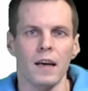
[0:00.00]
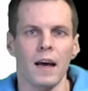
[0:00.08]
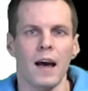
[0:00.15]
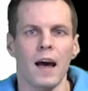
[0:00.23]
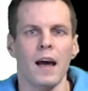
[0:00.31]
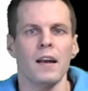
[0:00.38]

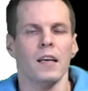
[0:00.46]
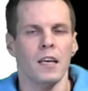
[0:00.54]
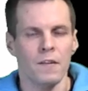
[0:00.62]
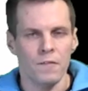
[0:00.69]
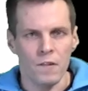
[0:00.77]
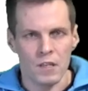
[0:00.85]
and
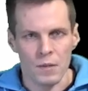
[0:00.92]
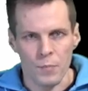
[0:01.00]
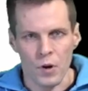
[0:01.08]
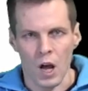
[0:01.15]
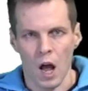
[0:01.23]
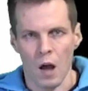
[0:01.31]
if there's a
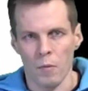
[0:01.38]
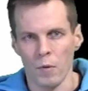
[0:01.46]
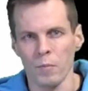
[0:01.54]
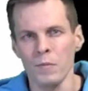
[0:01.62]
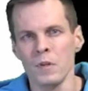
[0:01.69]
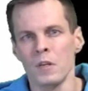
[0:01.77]

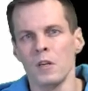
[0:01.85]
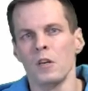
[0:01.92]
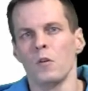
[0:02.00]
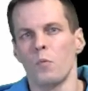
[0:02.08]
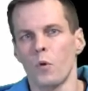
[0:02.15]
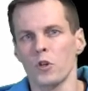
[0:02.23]
problem,
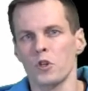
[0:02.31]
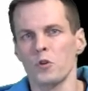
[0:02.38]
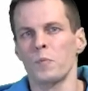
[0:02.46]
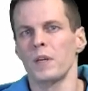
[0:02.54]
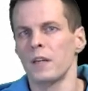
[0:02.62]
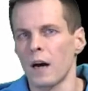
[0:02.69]
what
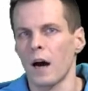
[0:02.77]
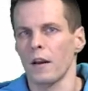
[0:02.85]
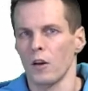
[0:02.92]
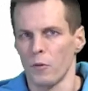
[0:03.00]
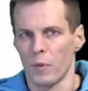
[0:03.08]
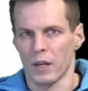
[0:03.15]
should be
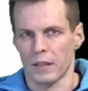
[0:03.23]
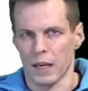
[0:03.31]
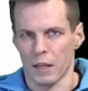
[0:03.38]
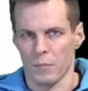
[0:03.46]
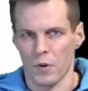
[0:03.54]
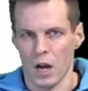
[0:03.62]
done about
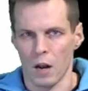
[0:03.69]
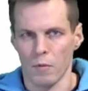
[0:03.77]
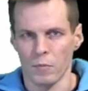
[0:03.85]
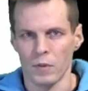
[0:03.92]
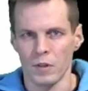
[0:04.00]
that problem.